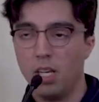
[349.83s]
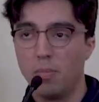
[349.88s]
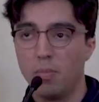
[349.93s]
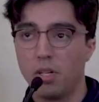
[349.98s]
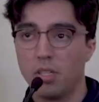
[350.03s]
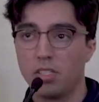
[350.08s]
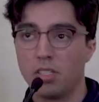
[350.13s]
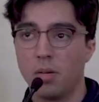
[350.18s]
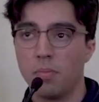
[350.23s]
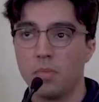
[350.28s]

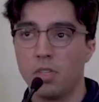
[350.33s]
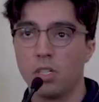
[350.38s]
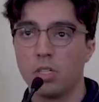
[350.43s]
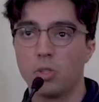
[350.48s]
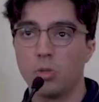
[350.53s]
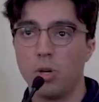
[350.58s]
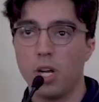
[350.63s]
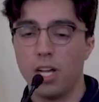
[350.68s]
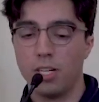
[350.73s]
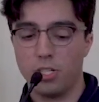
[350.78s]
But something
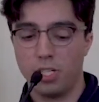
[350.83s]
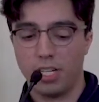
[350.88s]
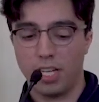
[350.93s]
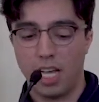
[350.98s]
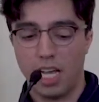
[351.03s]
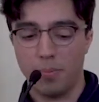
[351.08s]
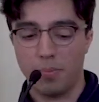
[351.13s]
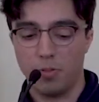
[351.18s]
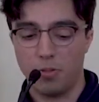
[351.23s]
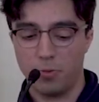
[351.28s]
tragic
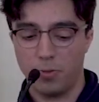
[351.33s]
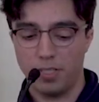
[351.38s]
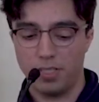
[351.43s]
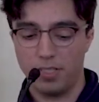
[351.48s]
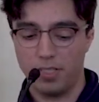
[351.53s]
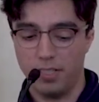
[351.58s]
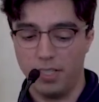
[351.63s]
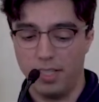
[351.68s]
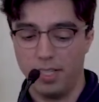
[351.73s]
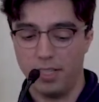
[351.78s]
happened
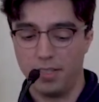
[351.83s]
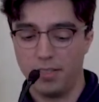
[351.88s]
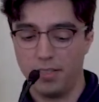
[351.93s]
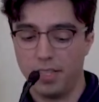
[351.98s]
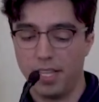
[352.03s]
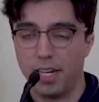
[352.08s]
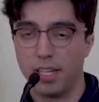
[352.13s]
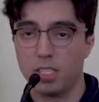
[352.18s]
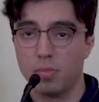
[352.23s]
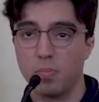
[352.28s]
recently
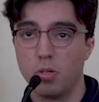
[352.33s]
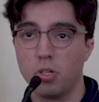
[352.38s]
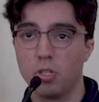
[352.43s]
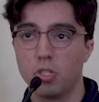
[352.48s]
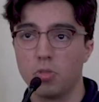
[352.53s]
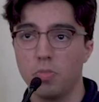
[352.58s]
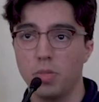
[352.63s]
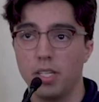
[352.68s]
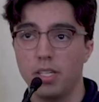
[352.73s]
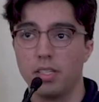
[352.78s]
that has
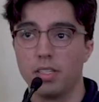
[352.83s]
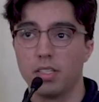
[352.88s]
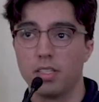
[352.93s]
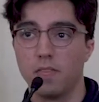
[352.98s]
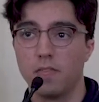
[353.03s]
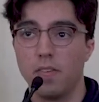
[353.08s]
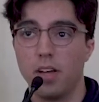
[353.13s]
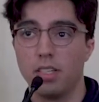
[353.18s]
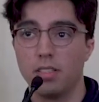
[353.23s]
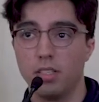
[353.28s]
pushed me to
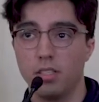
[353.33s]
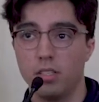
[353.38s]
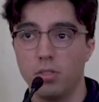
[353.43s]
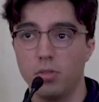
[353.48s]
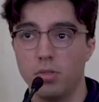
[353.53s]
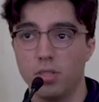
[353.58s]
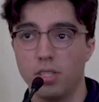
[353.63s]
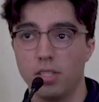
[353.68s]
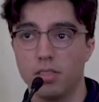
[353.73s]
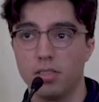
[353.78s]
finally
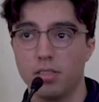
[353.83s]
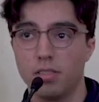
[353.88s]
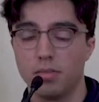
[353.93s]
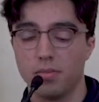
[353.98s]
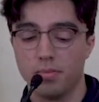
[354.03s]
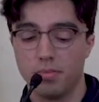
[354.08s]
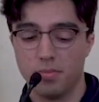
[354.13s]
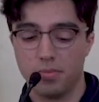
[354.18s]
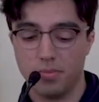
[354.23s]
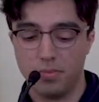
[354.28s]
do
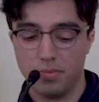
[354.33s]
this.